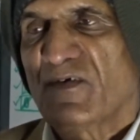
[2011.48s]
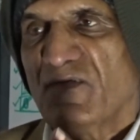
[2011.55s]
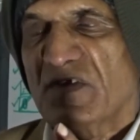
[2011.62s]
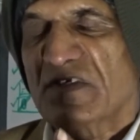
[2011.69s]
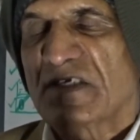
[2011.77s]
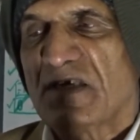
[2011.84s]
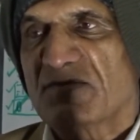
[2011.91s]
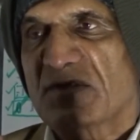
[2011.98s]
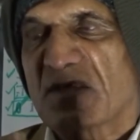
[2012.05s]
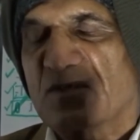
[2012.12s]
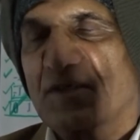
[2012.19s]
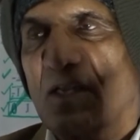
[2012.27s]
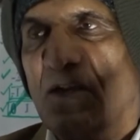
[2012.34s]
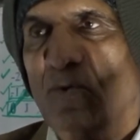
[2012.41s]
which gives
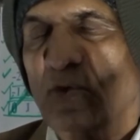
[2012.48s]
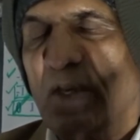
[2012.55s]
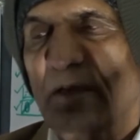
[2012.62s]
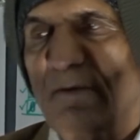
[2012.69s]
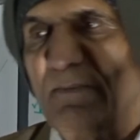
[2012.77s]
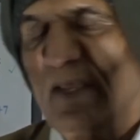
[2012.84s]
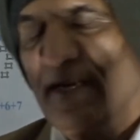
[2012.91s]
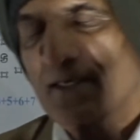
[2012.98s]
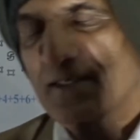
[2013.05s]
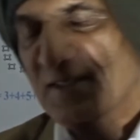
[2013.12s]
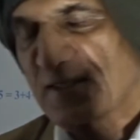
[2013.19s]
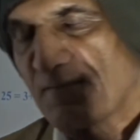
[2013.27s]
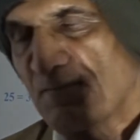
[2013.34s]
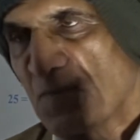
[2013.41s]
us the looking
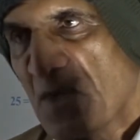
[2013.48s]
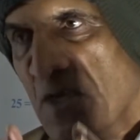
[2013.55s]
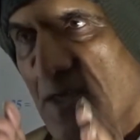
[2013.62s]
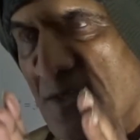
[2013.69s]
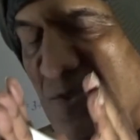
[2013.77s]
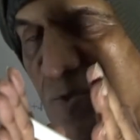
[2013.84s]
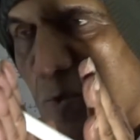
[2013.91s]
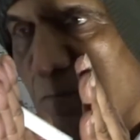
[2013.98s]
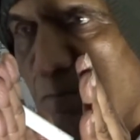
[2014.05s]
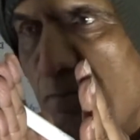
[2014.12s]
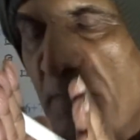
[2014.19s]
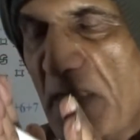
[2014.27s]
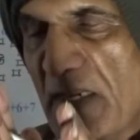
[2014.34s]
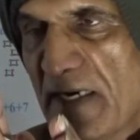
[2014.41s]
mirrors. So
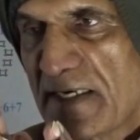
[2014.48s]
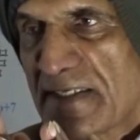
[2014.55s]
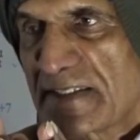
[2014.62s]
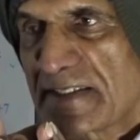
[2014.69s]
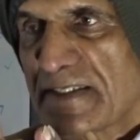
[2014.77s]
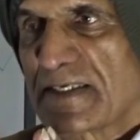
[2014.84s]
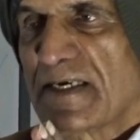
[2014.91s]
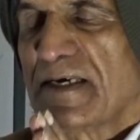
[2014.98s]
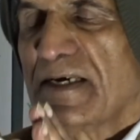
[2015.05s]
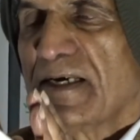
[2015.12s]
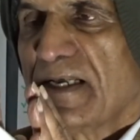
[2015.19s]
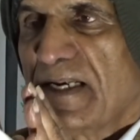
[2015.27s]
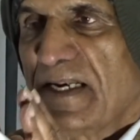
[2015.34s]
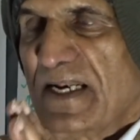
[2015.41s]
mirrors,
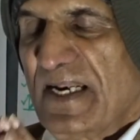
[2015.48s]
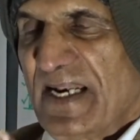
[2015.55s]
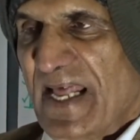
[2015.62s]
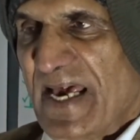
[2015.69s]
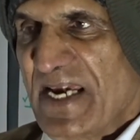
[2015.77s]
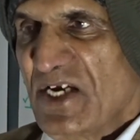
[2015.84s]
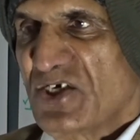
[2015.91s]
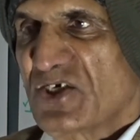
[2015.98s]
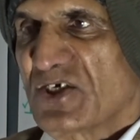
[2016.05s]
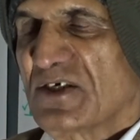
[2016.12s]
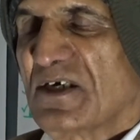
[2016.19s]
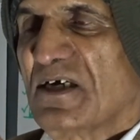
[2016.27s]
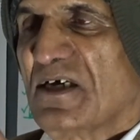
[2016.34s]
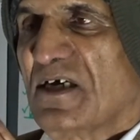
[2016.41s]
light,
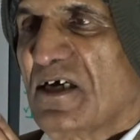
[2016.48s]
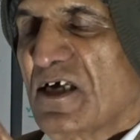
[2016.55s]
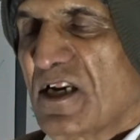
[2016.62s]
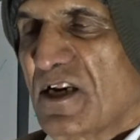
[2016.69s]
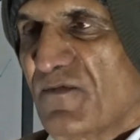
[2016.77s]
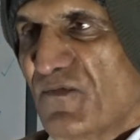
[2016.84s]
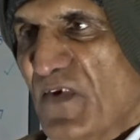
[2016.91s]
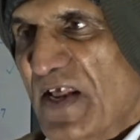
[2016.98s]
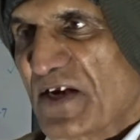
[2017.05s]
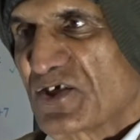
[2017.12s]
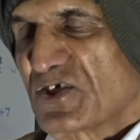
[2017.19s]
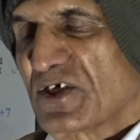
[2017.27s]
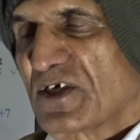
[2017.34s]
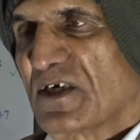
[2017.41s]

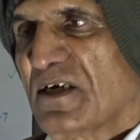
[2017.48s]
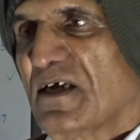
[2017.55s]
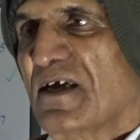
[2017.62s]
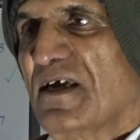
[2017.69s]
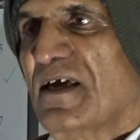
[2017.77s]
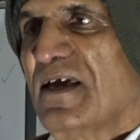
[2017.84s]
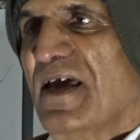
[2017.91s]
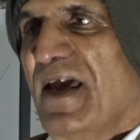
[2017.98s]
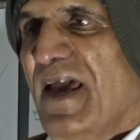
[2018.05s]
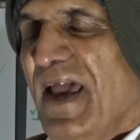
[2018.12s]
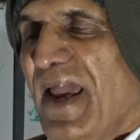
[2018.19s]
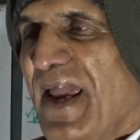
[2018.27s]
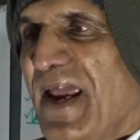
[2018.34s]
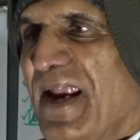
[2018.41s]
reflection,
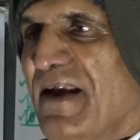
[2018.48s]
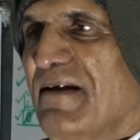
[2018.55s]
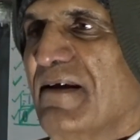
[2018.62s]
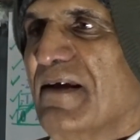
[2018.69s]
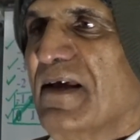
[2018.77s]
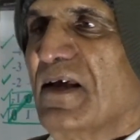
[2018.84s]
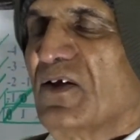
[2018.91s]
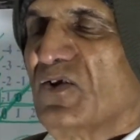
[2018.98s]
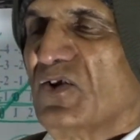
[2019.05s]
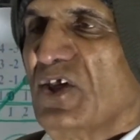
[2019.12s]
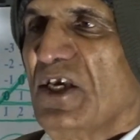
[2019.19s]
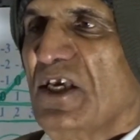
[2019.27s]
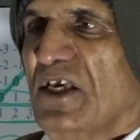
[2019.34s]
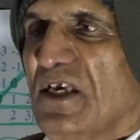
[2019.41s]
and
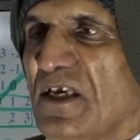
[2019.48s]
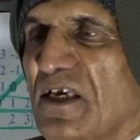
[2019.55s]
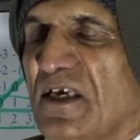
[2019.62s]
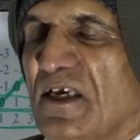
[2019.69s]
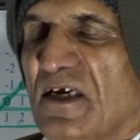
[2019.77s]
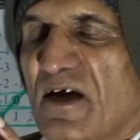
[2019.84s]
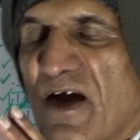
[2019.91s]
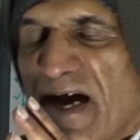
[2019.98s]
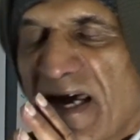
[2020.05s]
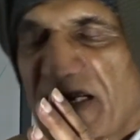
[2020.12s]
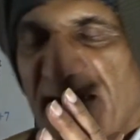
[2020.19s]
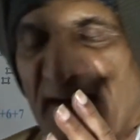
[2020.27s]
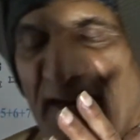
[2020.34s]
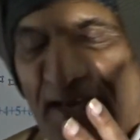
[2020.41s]
the
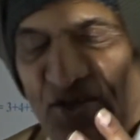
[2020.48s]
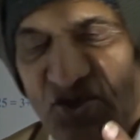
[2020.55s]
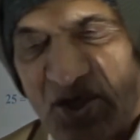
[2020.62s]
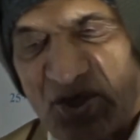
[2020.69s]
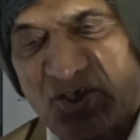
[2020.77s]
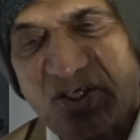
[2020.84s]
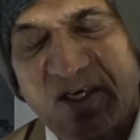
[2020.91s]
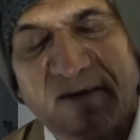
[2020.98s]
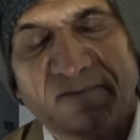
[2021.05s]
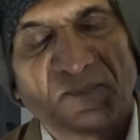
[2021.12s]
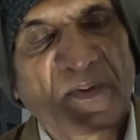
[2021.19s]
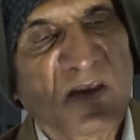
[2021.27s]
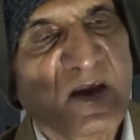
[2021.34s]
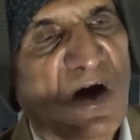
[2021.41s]
organization
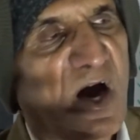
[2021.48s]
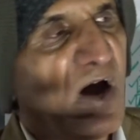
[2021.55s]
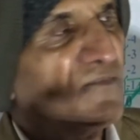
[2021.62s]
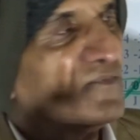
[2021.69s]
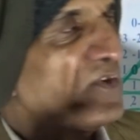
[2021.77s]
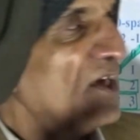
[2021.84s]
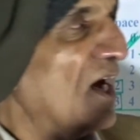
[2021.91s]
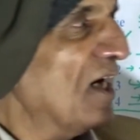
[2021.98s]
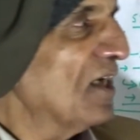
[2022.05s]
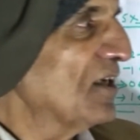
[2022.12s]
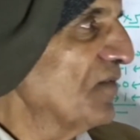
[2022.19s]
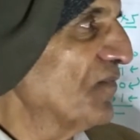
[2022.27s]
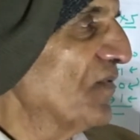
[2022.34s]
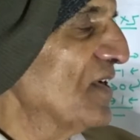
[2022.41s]
of the
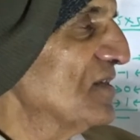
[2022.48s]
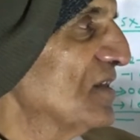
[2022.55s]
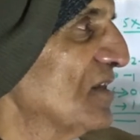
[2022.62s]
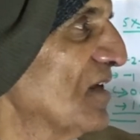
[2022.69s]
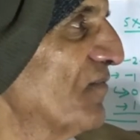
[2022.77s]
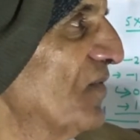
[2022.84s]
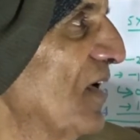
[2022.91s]
artifices of